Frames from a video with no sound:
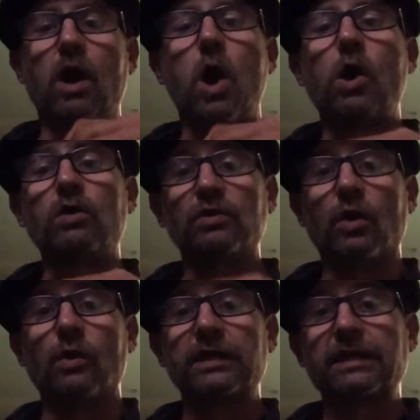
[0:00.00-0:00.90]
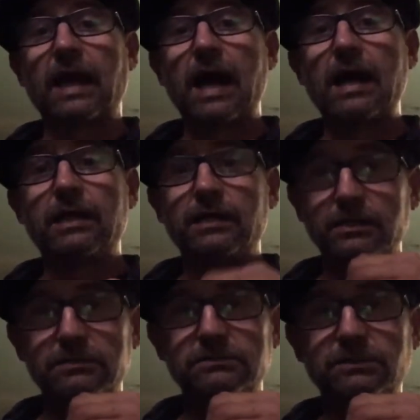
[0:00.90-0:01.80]
all-knowing God
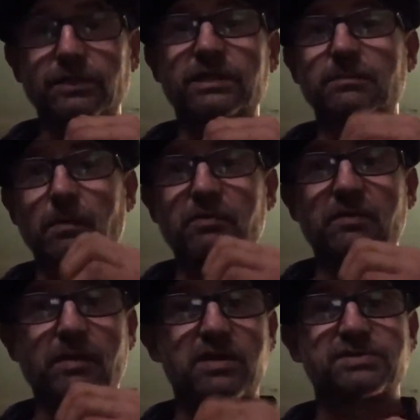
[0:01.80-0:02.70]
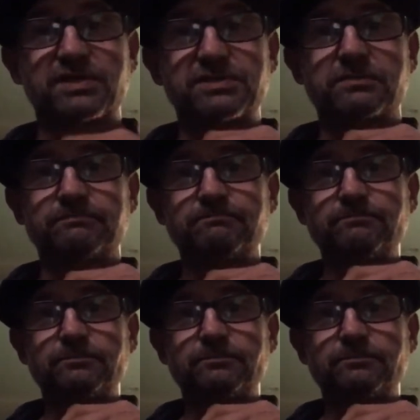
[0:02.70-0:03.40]
couldn't come up with a better system?